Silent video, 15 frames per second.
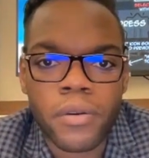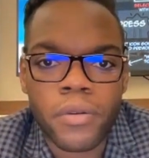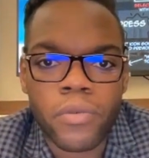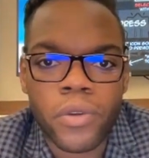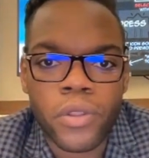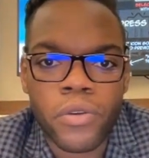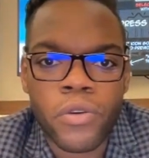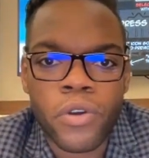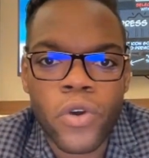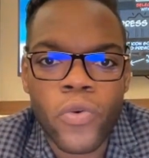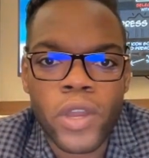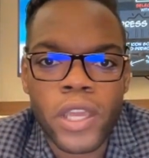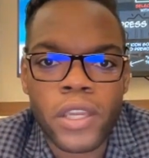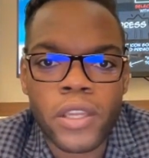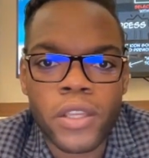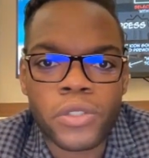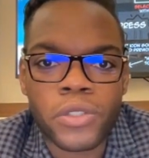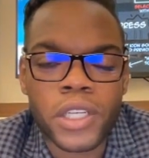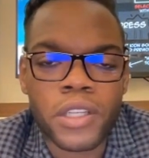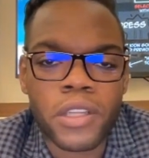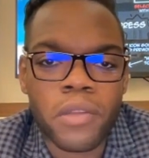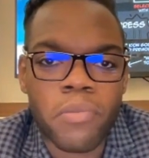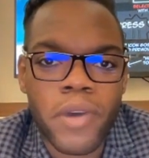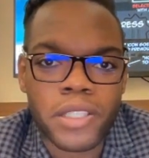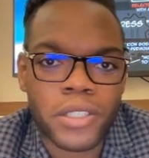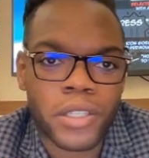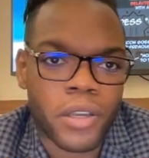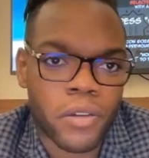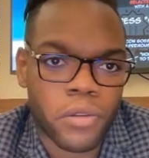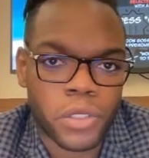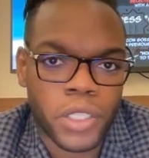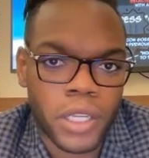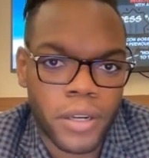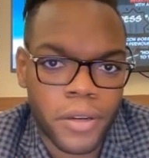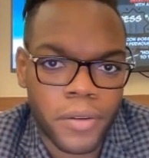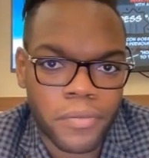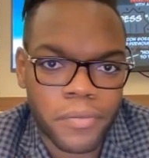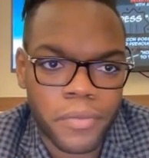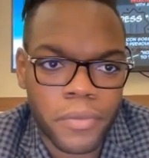When you go in, you send the best negotiator.